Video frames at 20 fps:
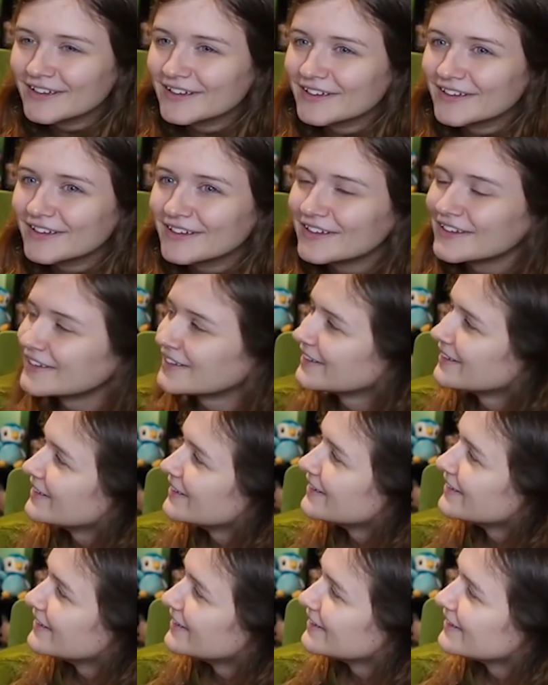
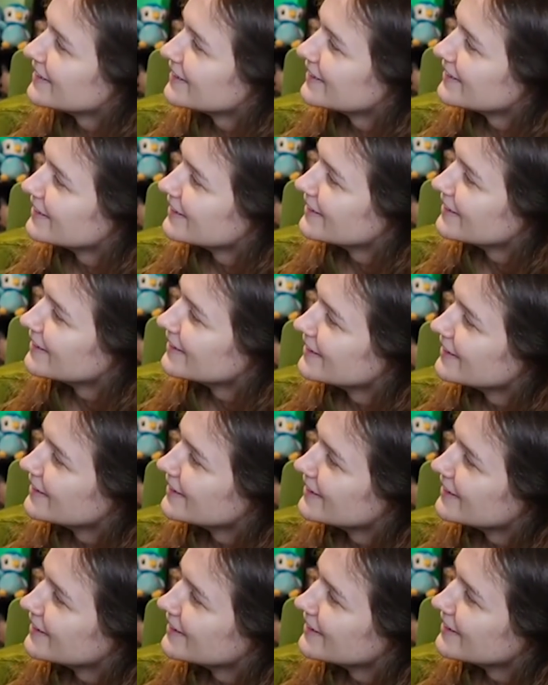
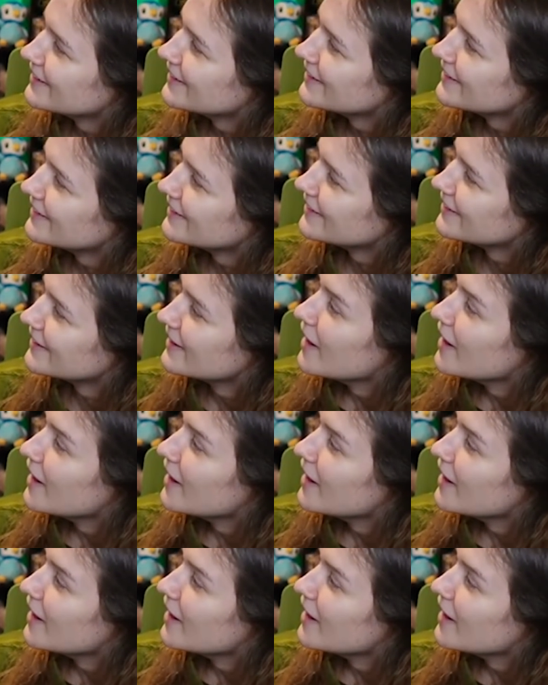This person isn't speaking.